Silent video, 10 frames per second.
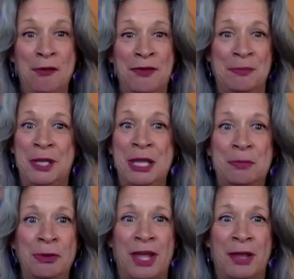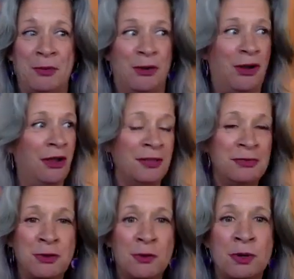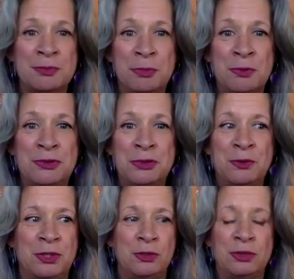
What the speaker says: and the people that were in the course moved you, and you